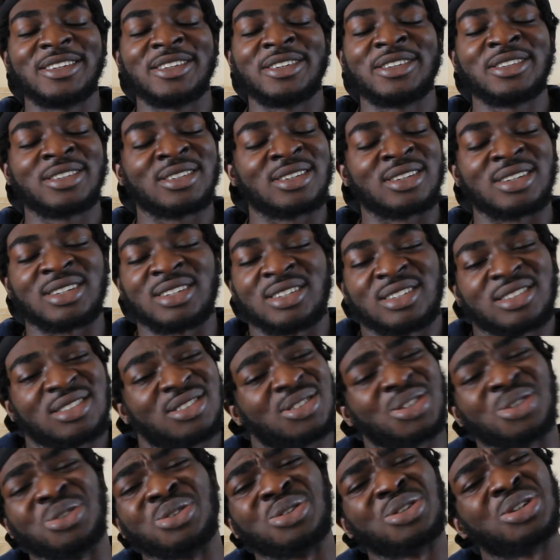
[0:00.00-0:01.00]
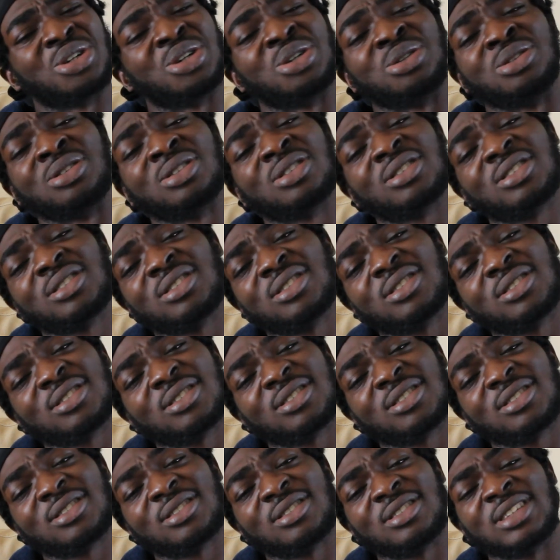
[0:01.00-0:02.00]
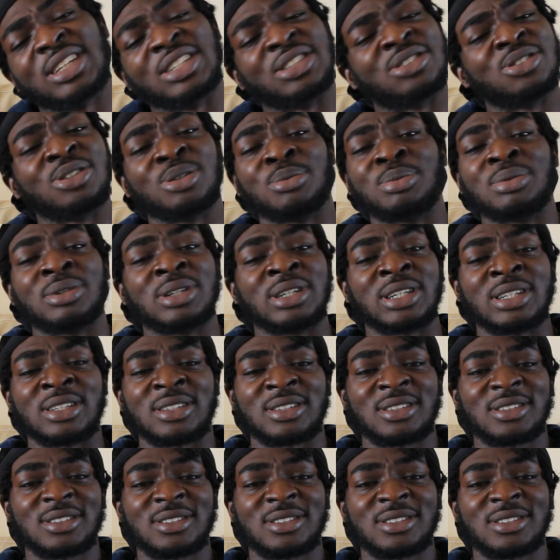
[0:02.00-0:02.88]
Yeah, don't go. There's no point.